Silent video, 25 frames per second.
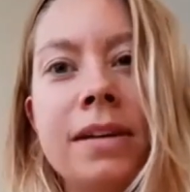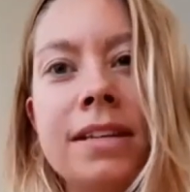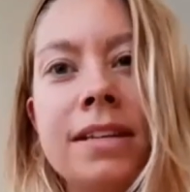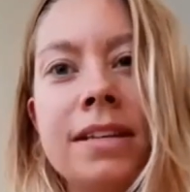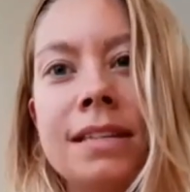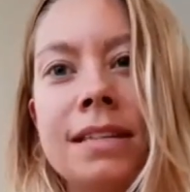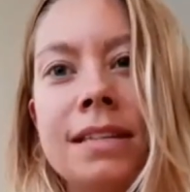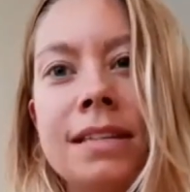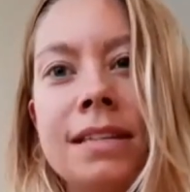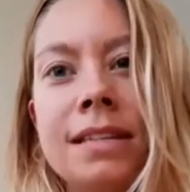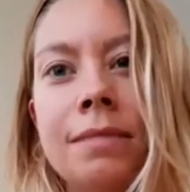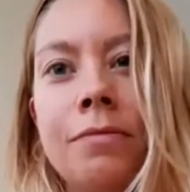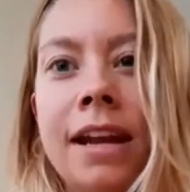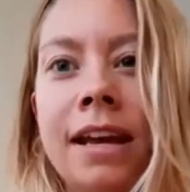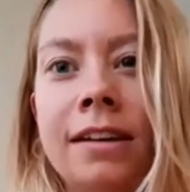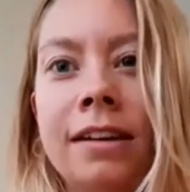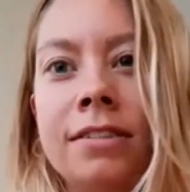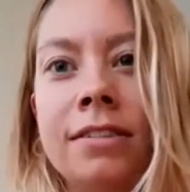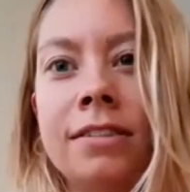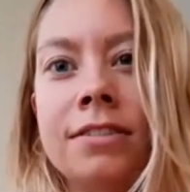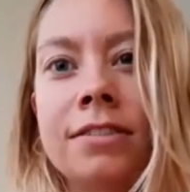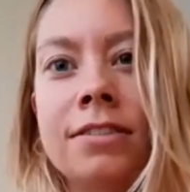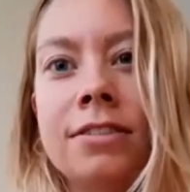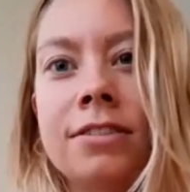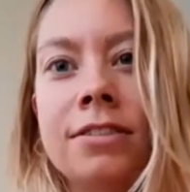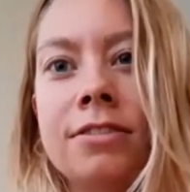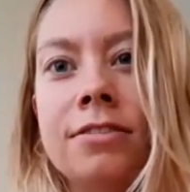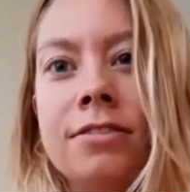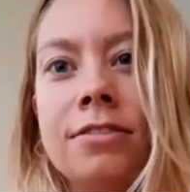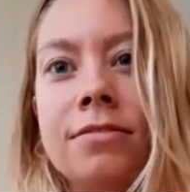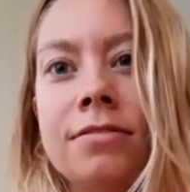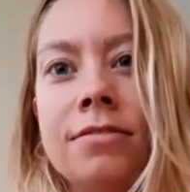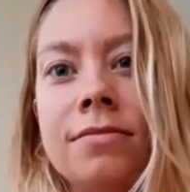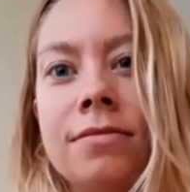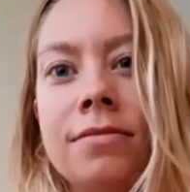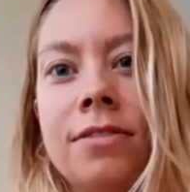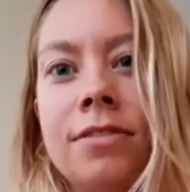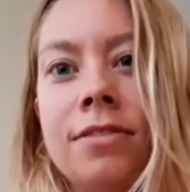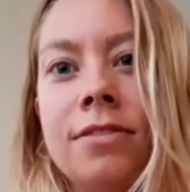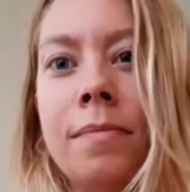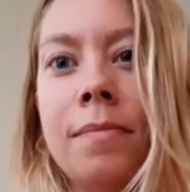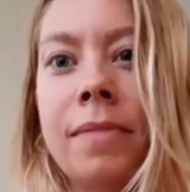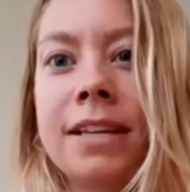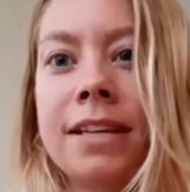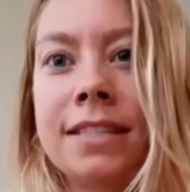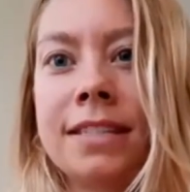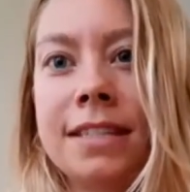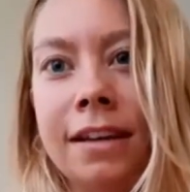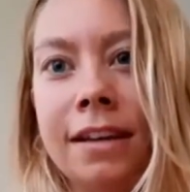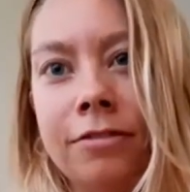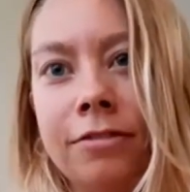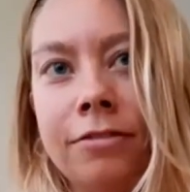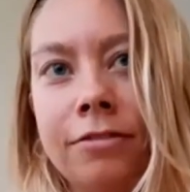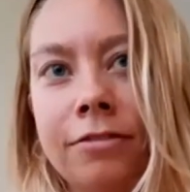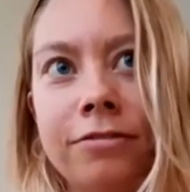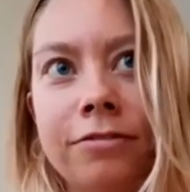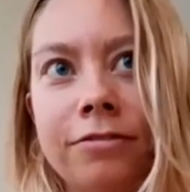someone else, not myself?